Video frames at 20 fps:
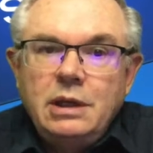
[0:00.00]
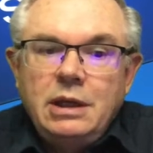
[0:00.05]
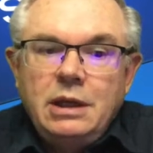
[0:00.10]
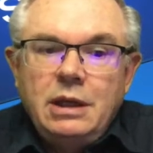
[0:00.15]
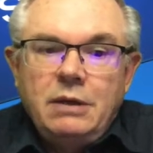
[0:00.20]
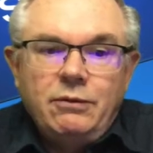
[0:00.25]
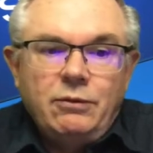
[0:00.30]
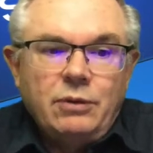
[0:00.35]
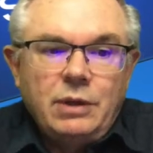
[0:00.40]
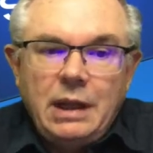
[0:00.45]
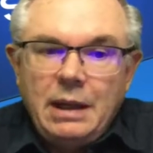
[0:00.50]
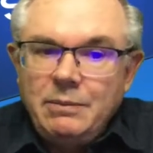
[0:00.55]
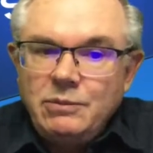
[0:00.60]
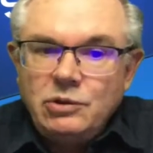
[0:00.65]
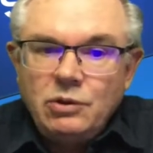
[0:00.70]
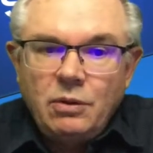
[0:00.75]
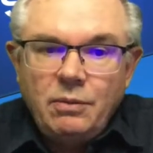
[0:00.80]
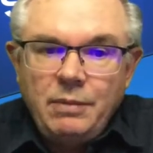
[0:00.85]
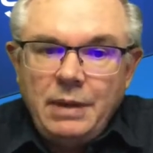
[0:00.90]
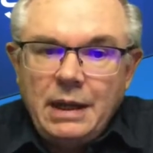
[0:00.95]
If their names
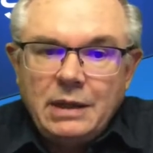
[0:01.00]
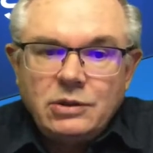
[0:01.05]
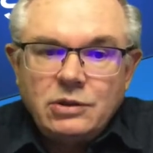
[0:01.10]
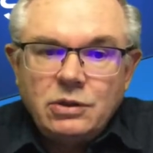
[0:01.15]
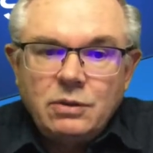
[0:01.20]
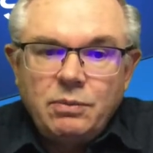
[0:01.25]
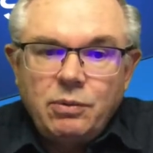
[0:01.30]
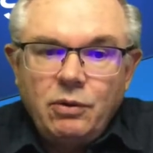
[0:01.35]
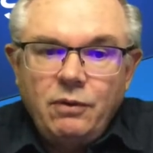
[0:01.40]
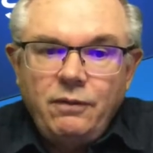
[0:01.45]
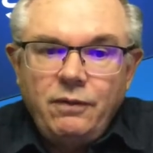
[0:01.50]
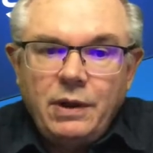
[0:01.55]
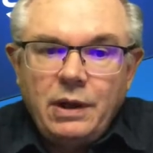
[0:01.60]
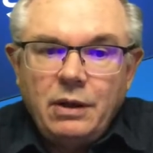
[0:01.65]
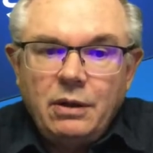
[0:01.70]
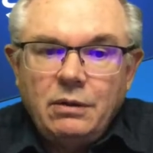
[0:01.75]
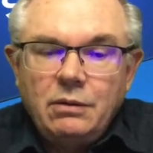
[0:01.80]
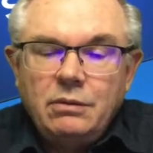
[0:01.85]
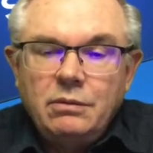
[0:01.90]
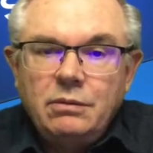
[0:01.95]
don't match the
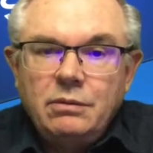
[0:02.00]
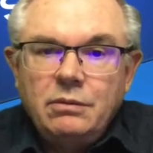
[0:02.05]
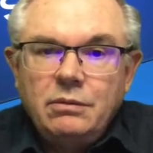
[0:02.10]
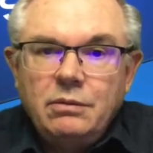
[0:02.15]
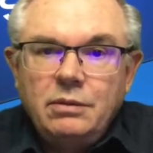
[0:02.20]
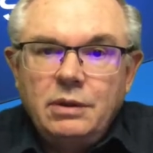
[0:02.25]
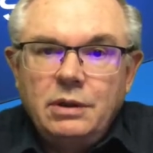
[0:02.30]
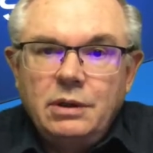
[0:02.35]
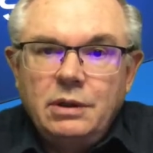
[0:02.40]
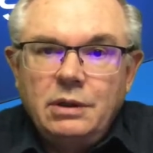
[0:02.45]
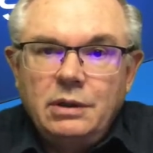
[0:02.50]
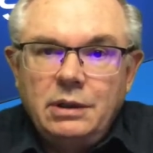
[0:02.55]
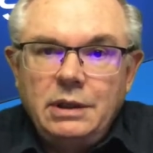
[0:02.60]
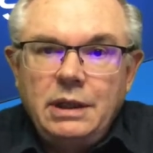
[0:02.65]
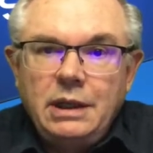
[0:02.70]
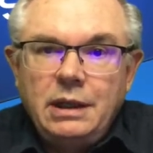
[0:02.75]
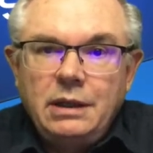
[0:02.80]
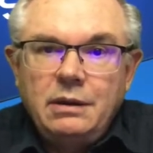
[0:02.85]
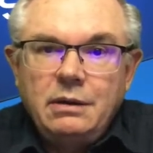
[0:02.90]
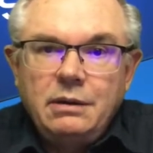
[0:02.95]
profile
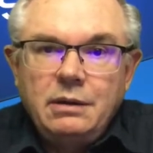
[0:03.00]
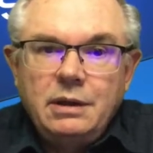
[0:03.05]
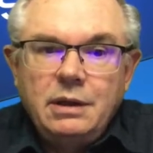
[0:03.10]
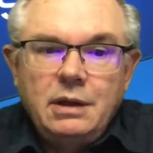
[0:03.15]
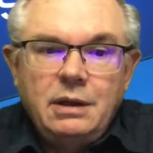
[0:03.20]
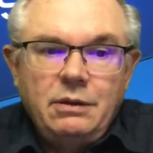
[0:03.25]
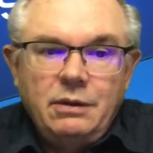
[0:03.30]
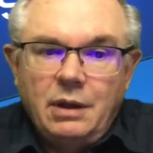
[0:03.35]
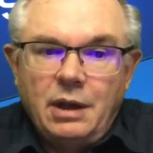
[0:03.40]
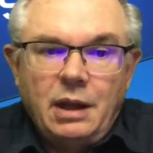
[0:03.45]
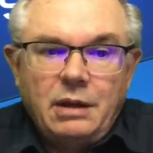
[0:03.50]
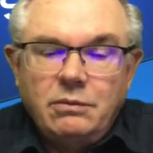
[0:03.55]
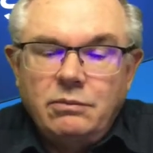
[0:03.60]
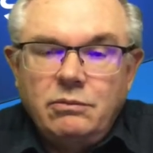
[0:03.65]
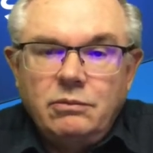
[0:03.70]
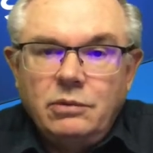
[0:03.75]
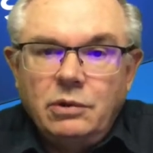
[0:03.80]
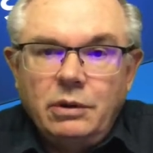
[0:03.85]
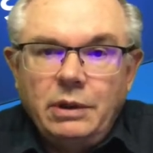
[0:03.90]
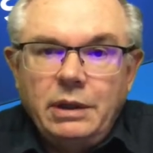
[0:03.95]
link, then I
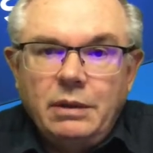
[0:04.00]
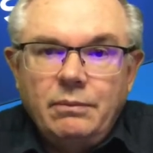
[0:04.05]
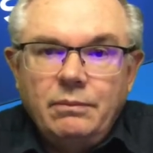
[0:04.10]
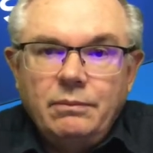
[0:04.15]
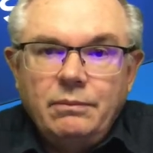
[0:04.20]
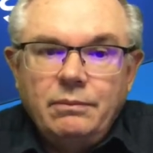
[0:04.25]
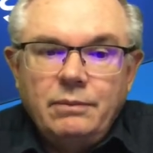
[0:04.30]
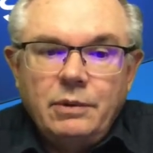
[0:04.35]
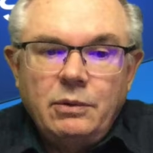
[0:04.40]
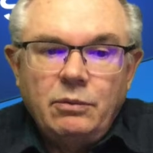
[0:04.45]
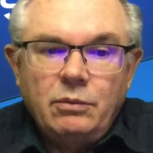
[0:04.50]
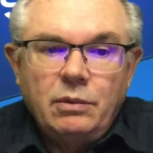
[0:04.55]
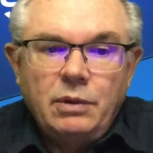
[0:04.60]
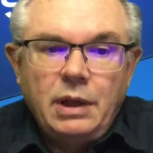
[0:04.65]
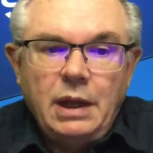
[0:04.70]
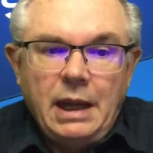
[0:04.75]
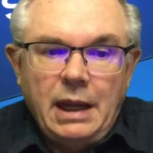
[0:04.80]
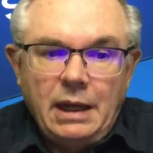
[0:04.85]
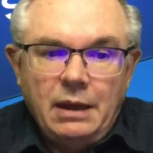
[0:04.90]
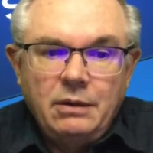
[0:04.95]
delete them,
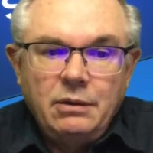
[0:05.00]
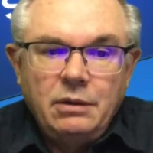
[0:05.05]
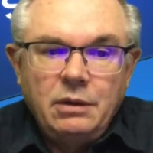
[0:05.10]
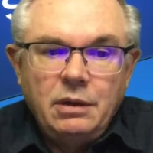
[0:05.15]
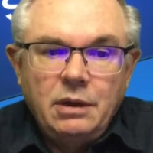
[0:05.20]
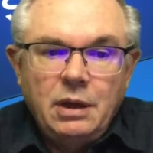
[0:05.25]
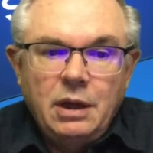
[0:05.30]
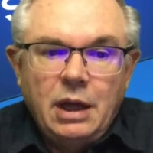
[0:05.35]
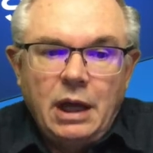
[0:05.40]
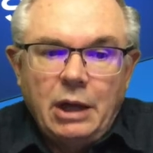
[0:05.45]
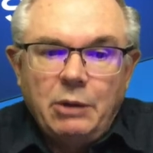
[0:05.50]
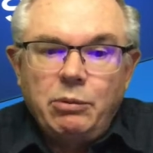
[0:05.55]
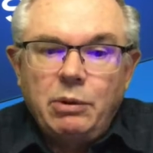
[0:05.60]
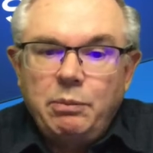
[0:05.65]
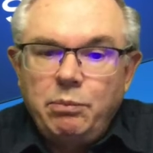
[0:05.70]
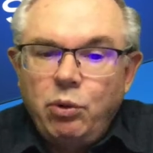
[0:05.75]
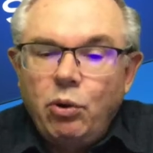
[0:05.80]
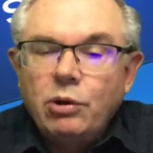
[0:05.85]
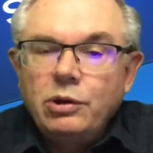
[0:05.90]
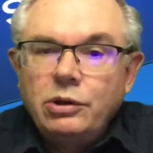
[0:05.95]
and I
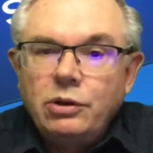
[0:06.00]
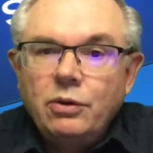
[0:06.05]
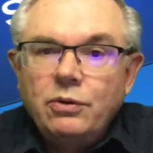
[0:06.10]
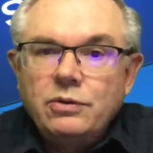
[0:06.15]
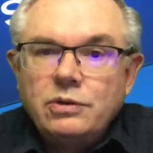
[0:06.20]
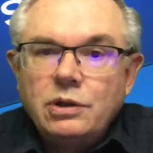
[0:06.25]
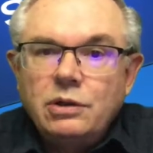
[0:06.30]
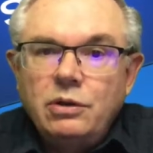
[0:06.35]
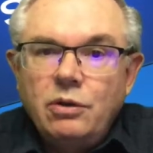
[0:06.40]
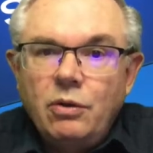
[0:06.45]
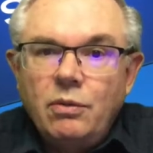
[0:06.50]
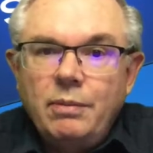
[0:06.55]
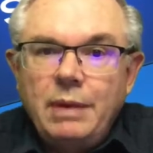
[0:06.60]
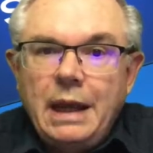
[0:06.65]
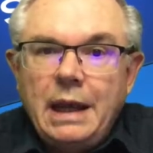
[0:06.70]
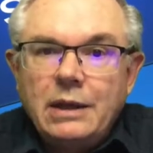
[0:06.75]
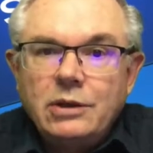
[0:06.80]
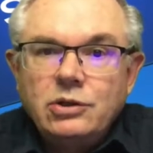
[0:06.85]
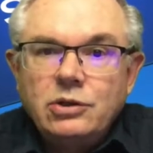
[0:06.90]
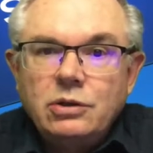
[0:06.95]
report those that don't
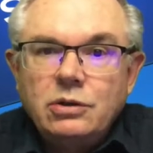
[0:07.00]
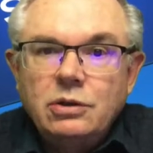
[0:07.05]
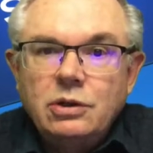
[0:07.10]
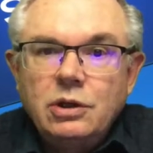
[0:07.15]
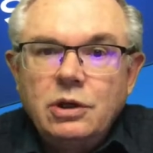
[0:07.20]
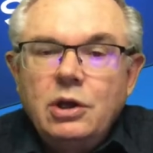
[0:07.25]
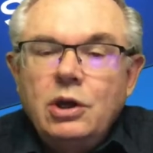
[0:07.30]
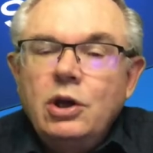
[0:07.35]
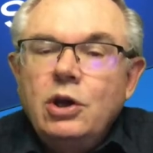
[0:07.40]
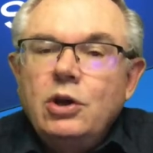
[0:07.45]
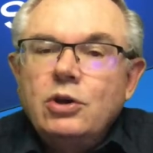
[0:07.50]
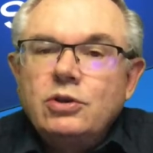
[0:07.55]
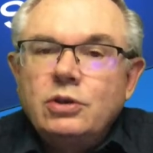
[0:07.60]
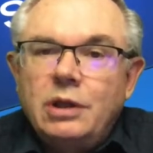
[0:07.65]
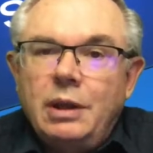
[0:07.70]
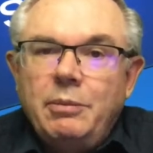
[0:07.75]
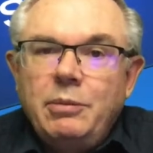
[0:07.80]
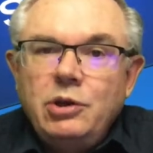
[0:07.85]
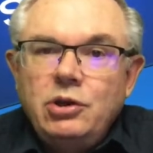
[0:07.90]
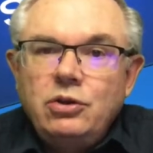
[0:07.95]
match. So
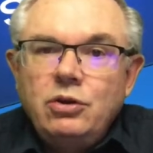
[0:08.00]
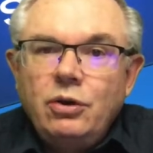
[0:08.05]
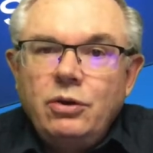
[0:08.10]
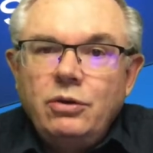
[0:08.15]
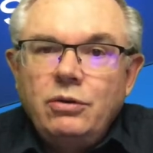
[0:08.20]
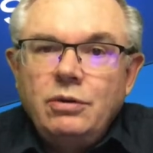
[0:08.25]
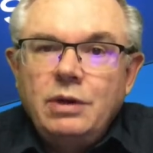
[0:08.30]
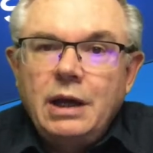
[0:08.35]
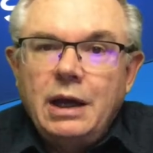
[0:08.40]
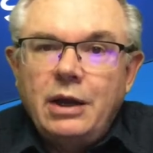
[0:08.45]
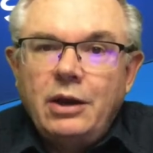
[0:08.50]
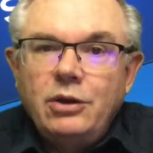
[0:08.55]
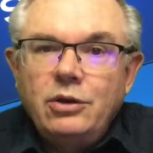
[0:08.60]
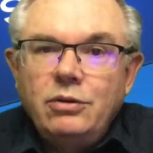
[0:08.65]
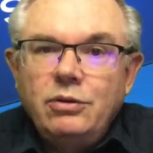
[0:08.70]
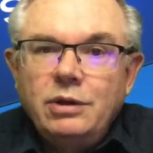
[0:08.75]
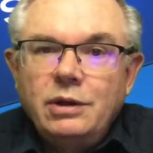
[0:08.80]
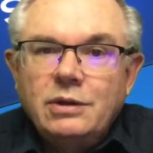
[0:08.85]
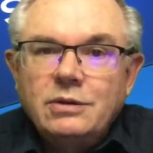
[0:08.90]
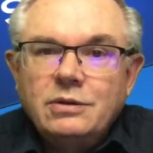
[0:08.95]
let me show you how to do
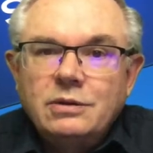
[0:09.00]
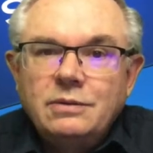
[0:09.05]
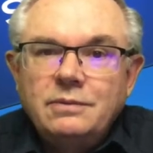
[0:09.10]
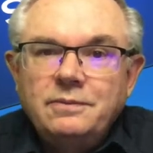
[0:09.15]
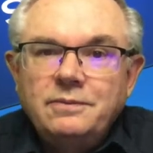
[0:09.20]
this.